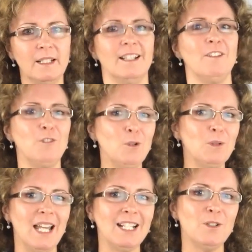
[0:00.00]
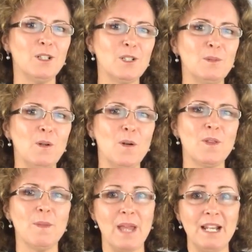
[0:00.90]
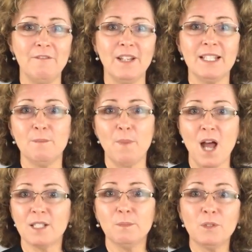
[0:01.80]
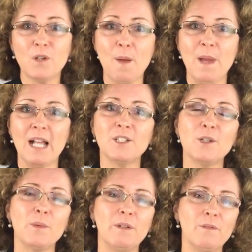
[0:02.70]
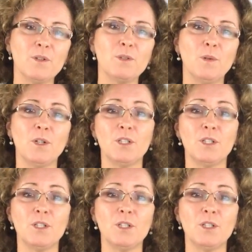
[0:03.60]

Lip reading: If you would like to explore the benefits and possible drawbacks to a reverse mortgage